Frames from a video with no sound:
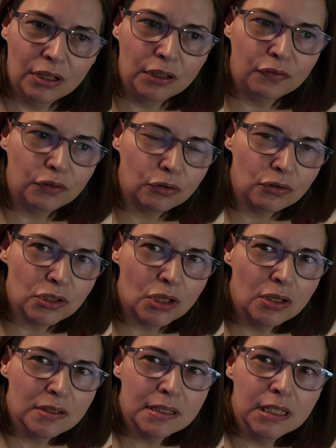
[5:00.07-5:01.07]
if the
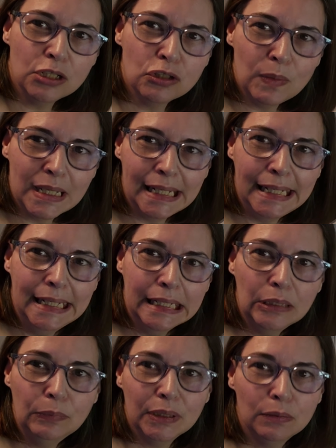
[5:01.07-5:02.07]
croissants need to be a
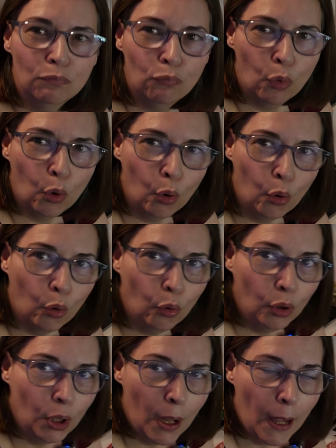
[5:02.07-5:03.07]
little bit more
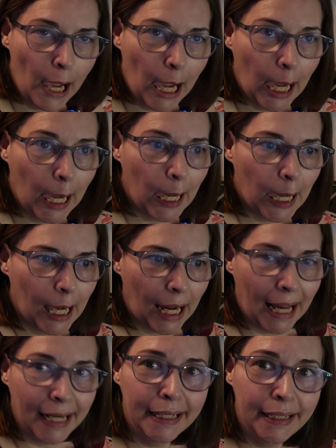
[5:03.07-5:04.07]

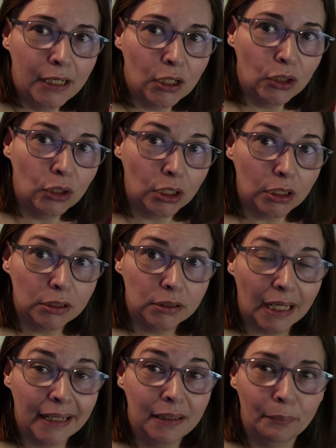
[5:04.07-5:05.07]
undercooked,
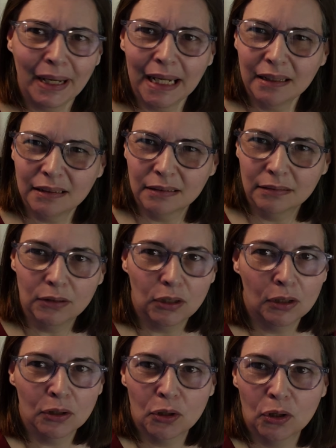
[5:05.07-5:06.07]
underbaked. You
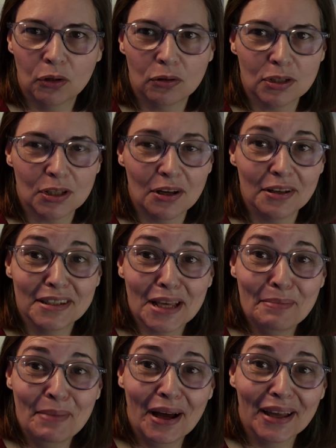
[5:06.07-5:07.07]
don't cook croissants.
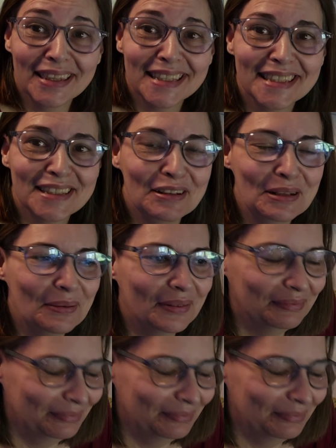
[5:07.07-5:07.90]
This is gonna.